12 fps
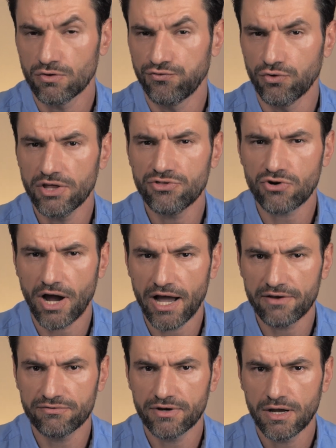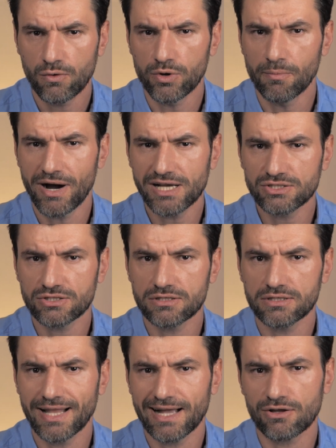To fully thrive, we must
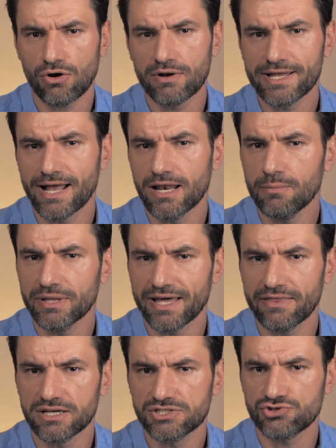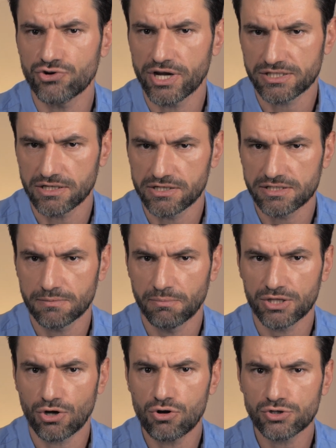not only eliminate the stressors,
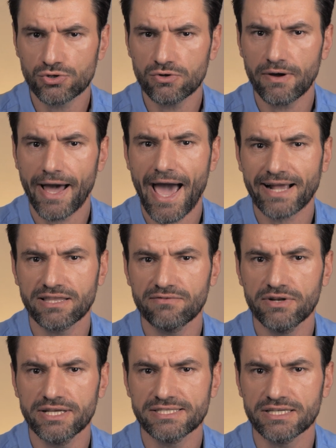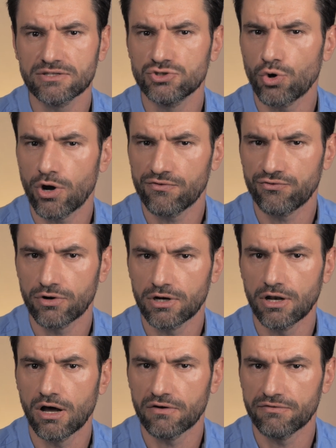but also actively seek joyful,
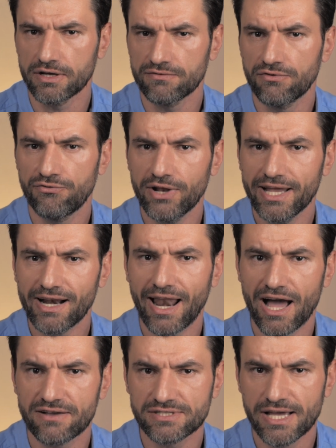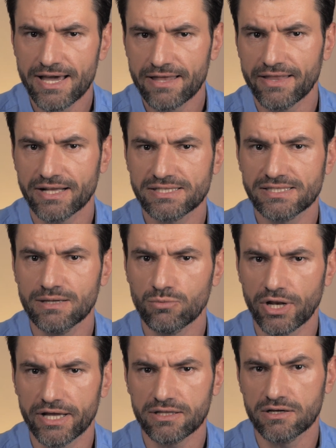loving, fulfilling lives that
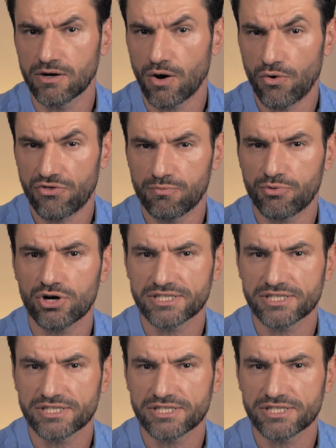stimulate growth